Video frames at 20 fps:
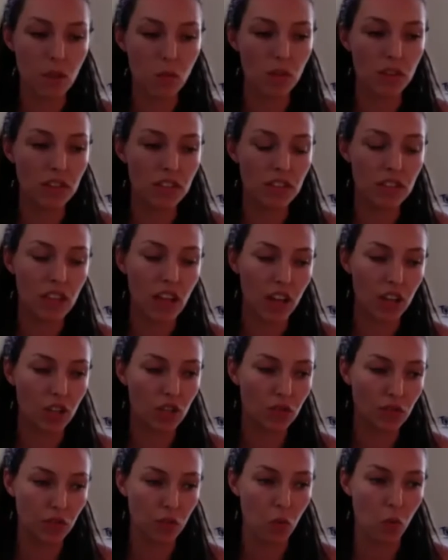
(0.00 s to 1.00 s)
with
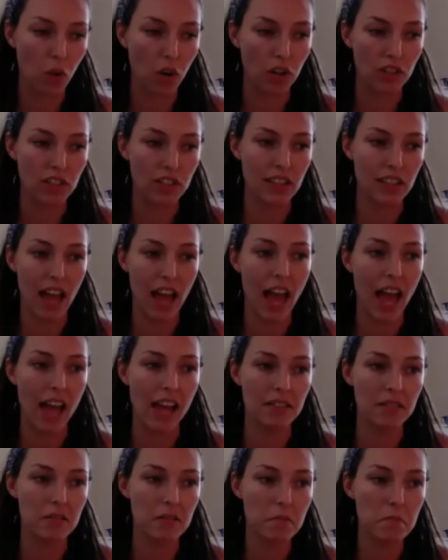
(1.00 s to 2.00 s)
such force
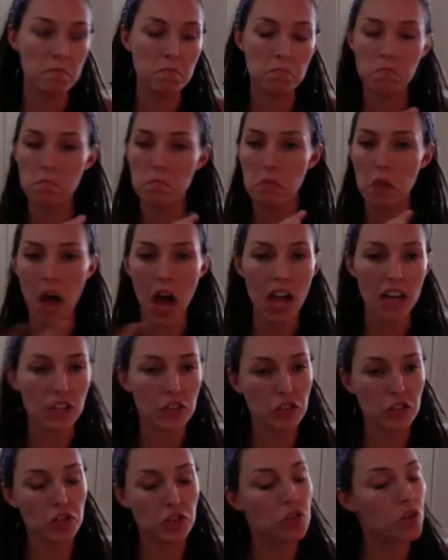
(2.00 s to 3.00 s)
that I
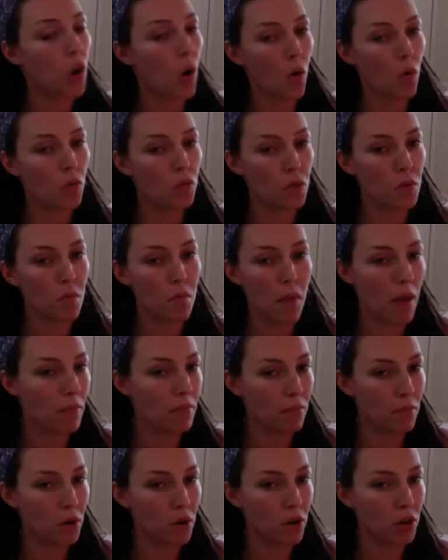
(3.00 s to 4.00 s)
don't
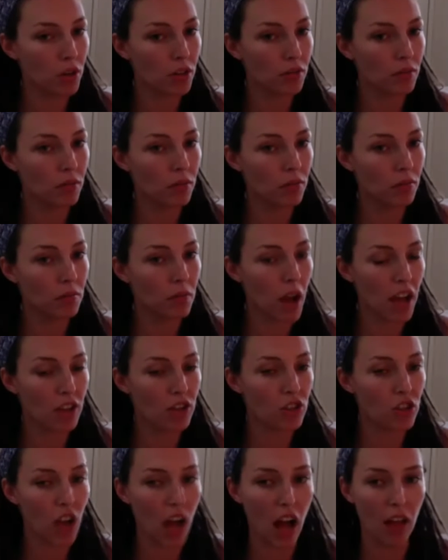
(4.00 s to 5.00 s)
remember
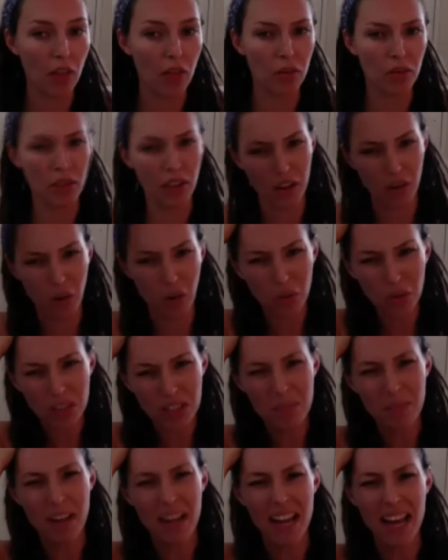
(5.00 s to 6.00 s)
much other than
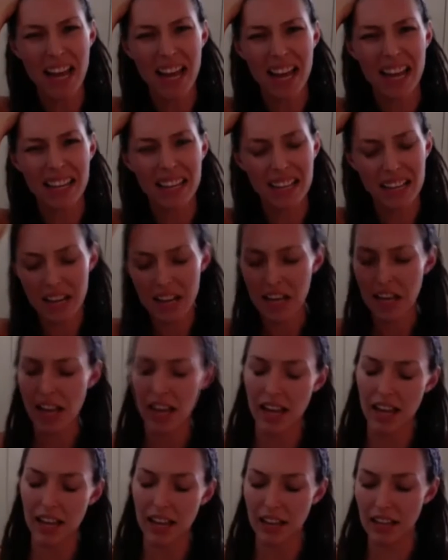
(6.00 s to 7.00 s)
holding my head,
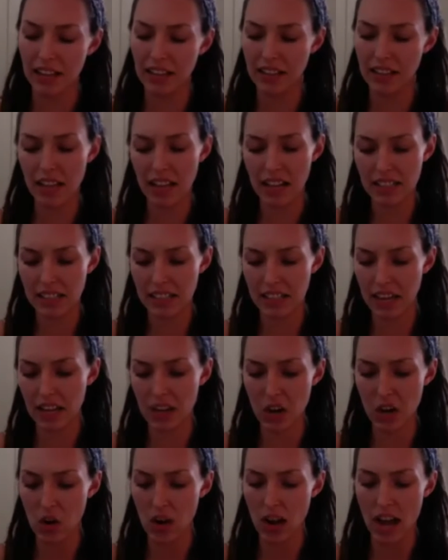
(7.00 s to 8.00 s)
and next thing I
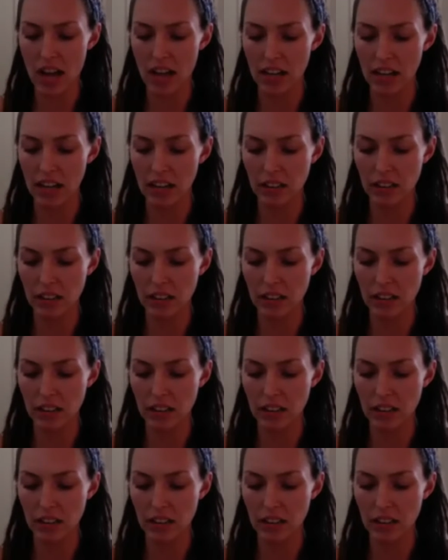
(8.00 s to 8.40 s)
know, I had a